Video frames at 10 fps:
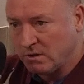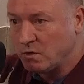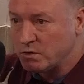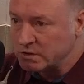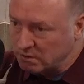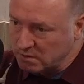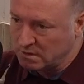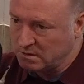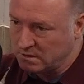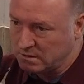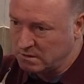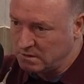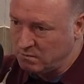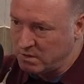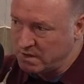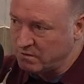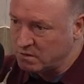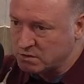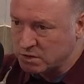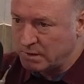You're always looking, and when you've
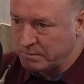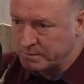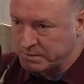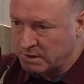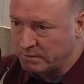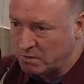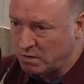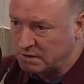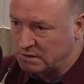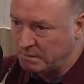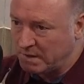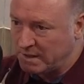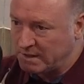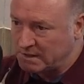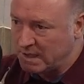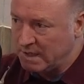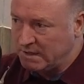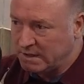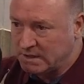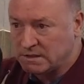got top top quality players,
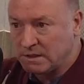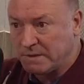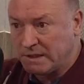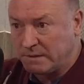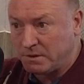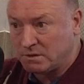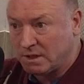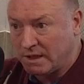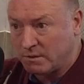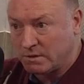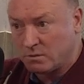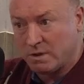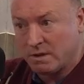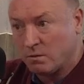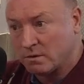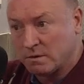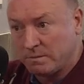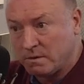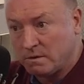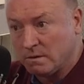you can see by their body language where they want the
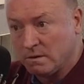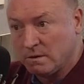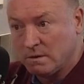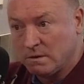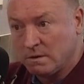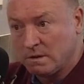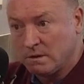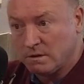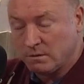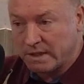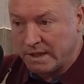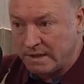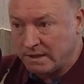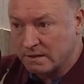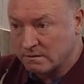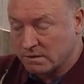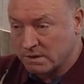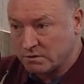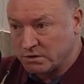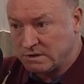ball and with Kenny and
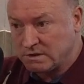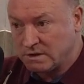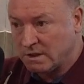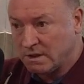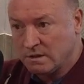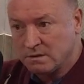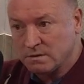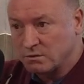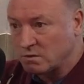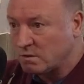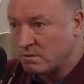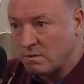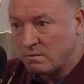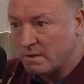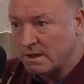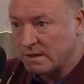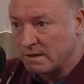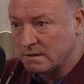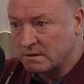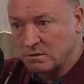with Rushies, mm. there was only one
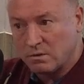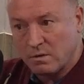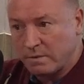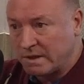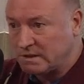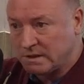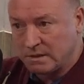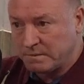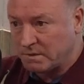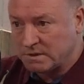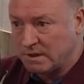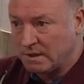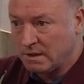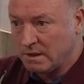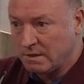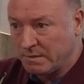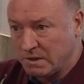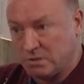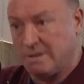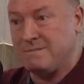way. There's only one place you could put it
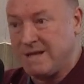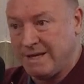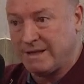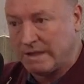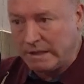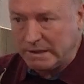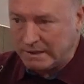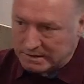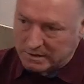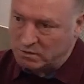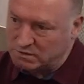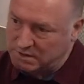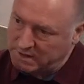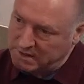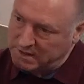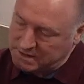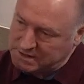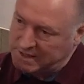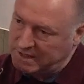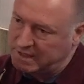because they made it clear that they wanted it in, in a
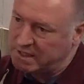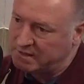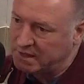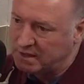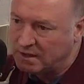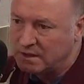certain area.